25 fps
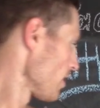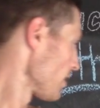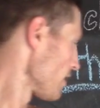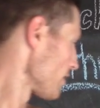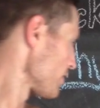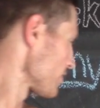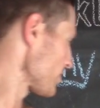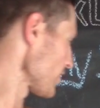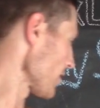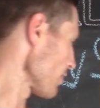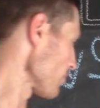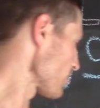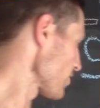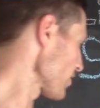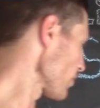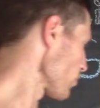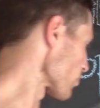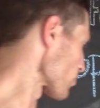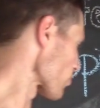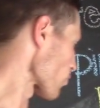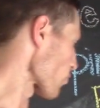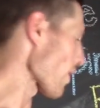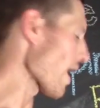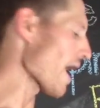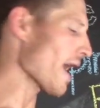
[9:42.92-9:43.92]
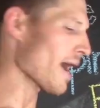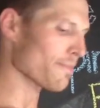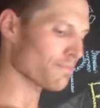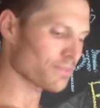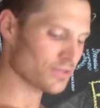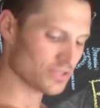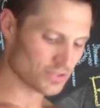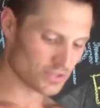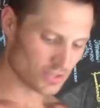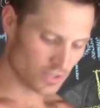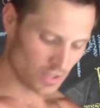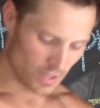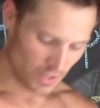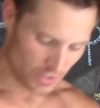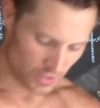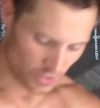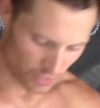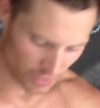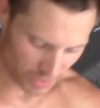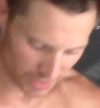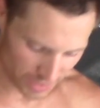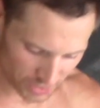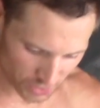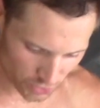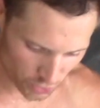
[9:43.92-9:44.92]
Same thing with wraps.
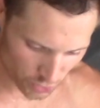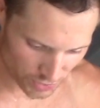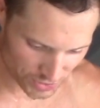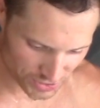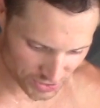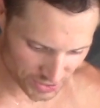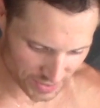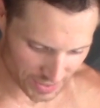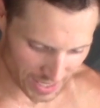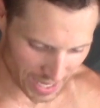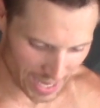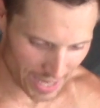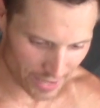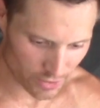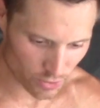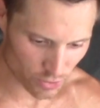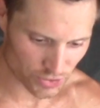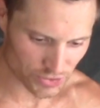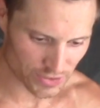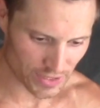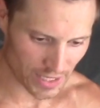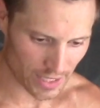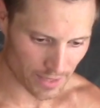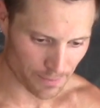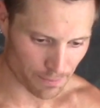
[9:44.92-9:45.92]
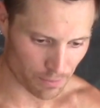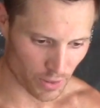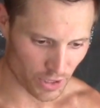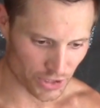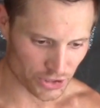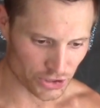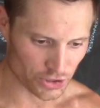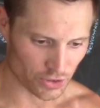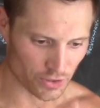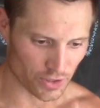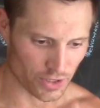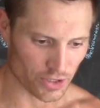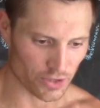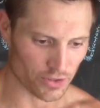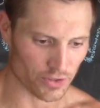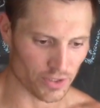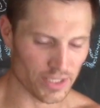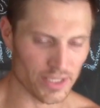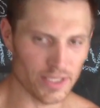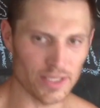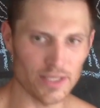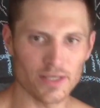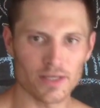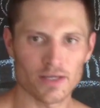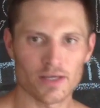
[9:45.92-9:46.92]
You're increasing the hydrostatic pressure in your
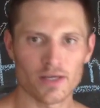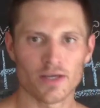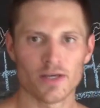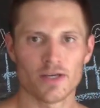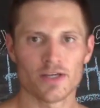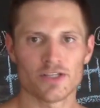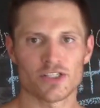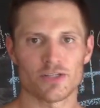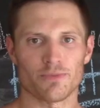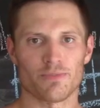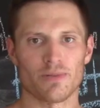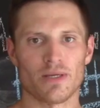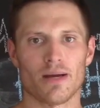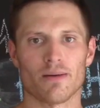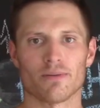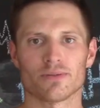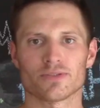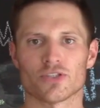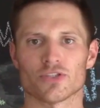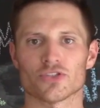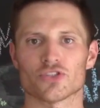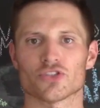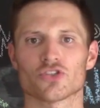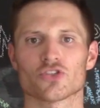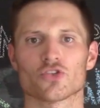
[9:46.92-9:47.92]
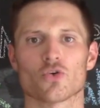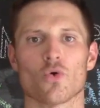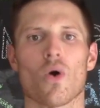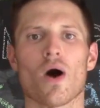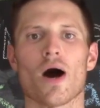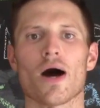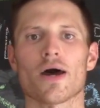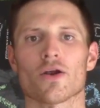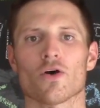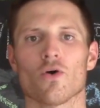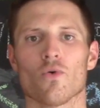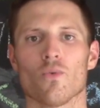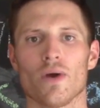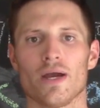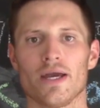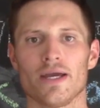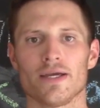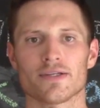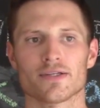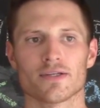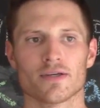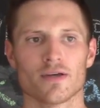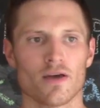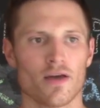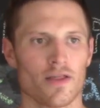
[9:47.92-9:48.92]
knee to be able to squat a
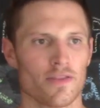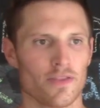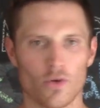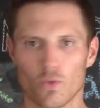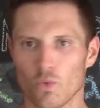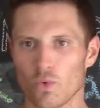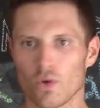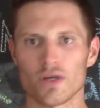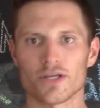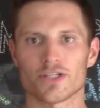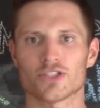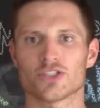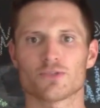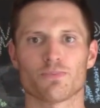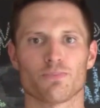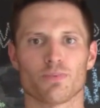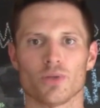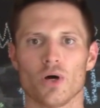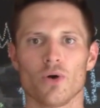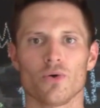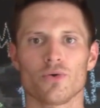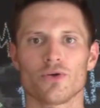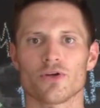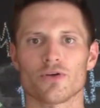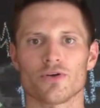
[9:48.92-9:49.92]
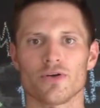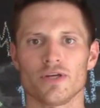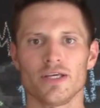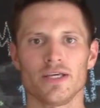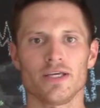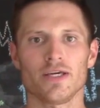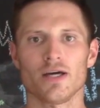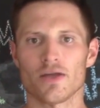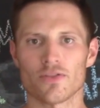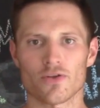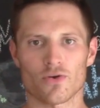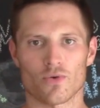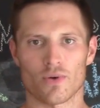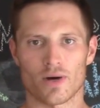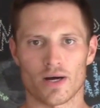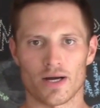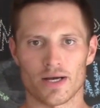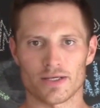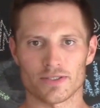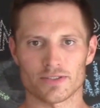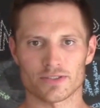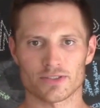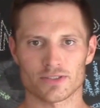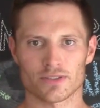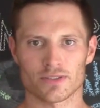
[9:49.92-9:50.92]
weight that would explode your knee
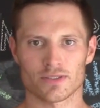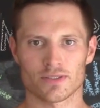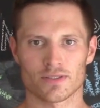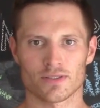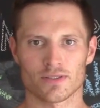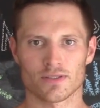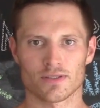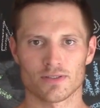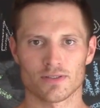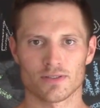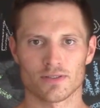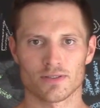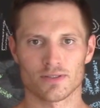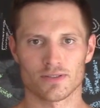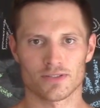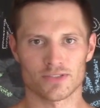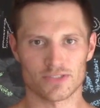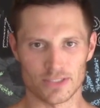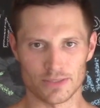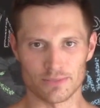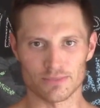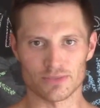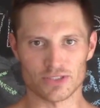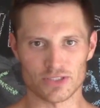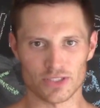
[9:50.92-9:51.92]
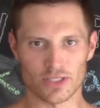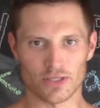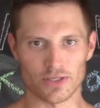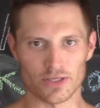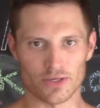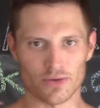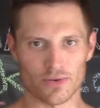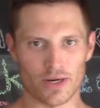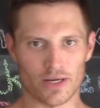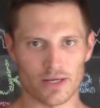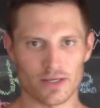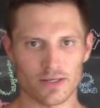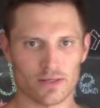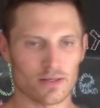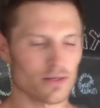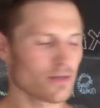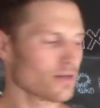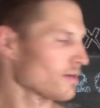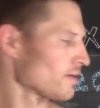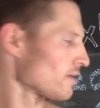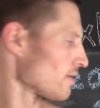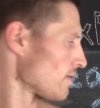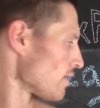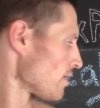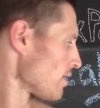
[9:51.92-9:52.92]
otherwise. Seems silly, right?
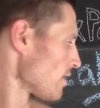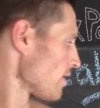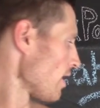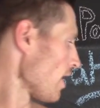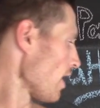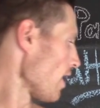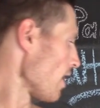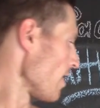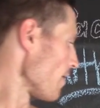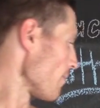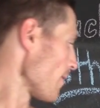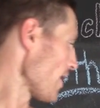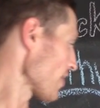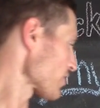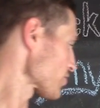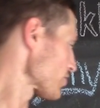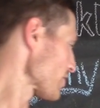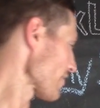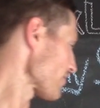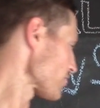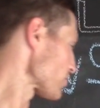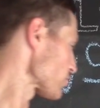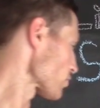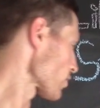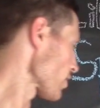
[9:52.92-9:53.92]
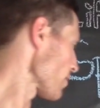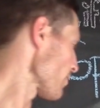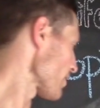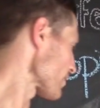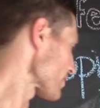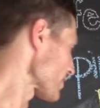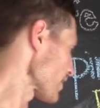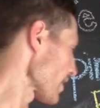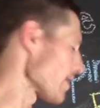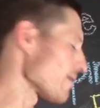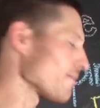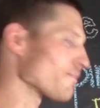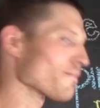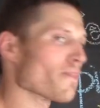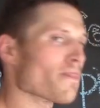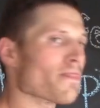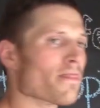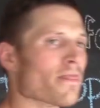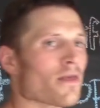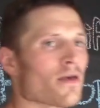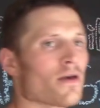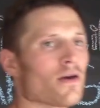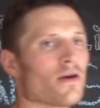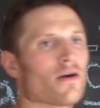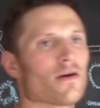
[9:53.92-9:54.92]
I actually have a story about that.
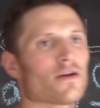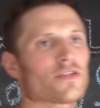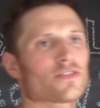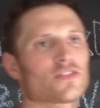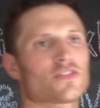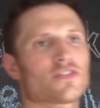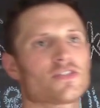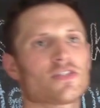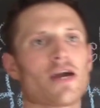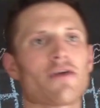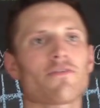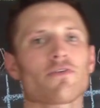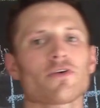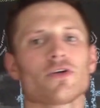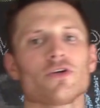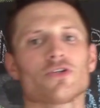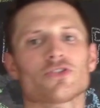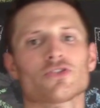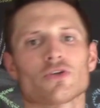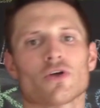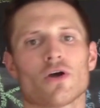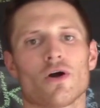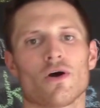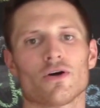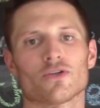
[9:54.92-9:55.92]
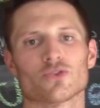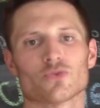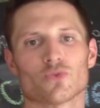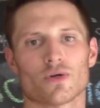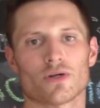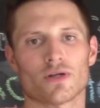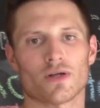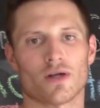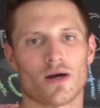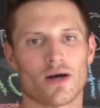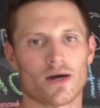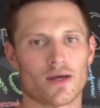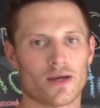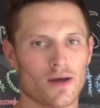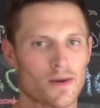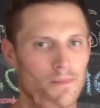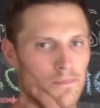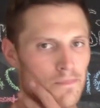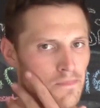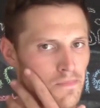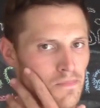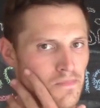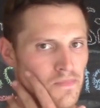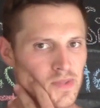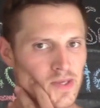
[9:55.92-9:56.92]
Several years ago, I was working
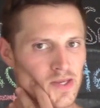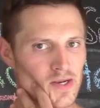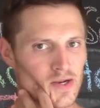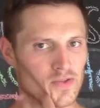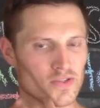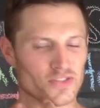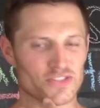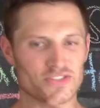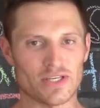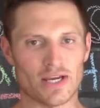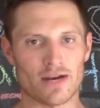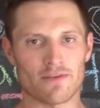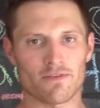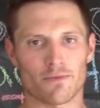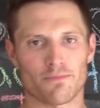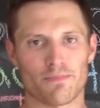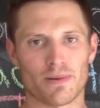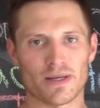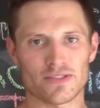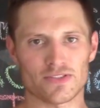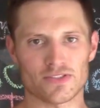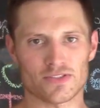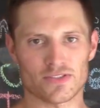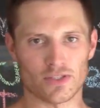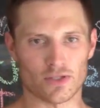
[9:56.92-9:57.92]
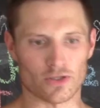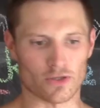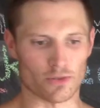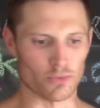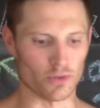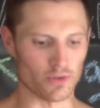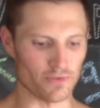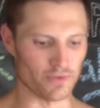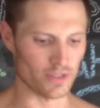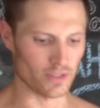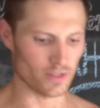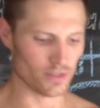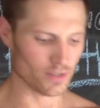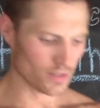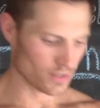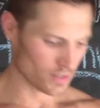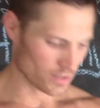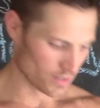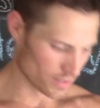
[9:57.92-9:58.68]
on the set of a Ben Stiller movie,